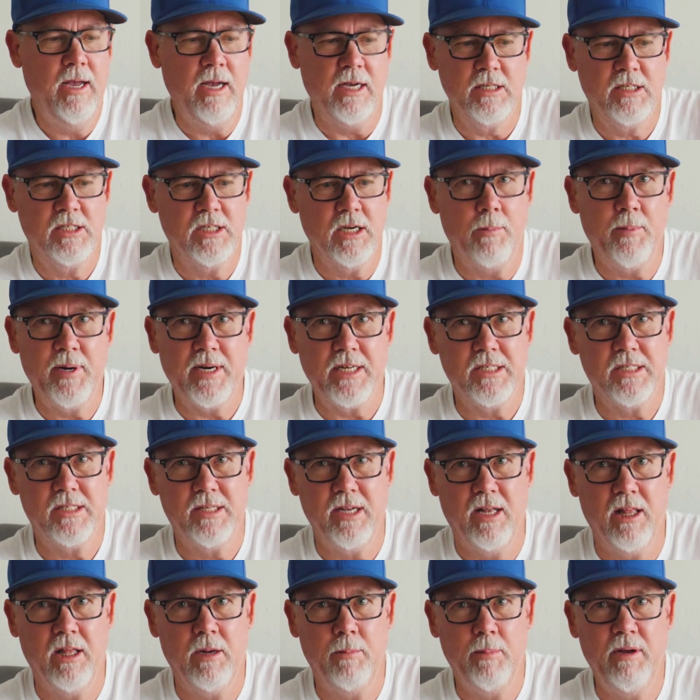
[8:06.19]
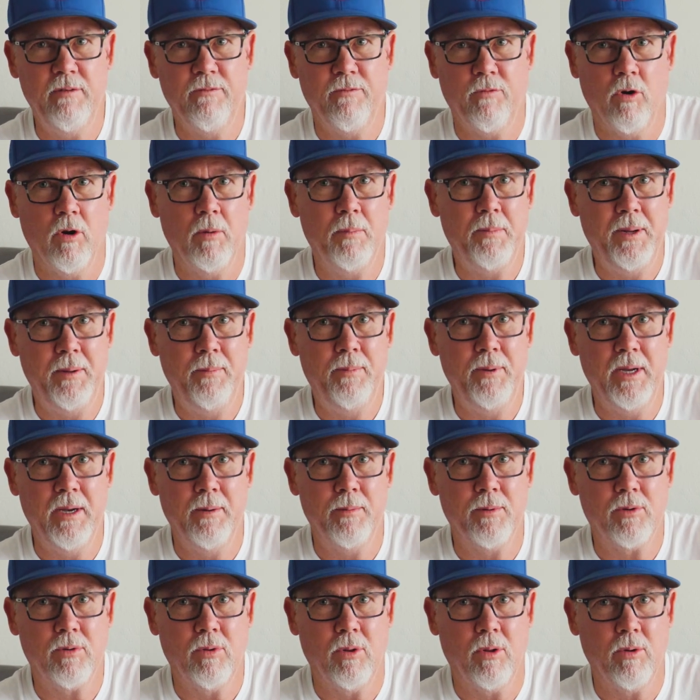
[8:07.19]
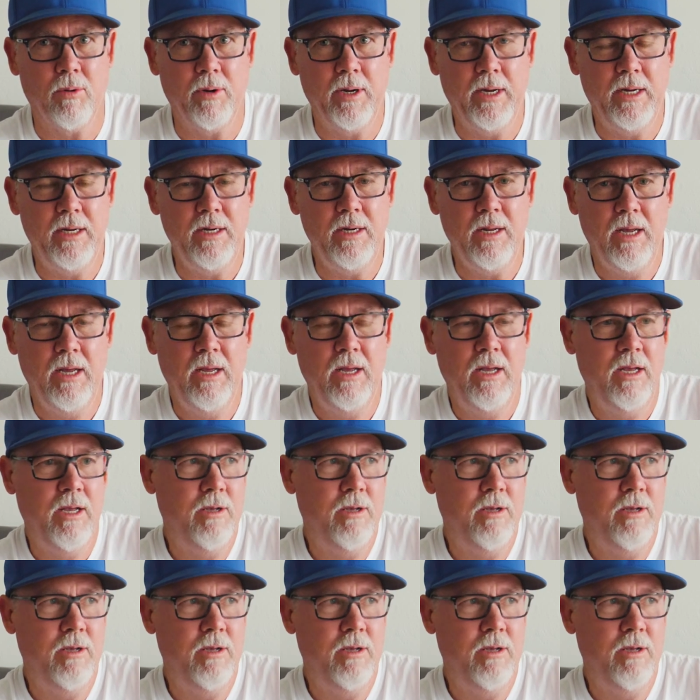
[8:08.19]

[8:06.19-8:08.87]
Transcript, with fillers: And somebody's selling me 4 ppm of chlorine.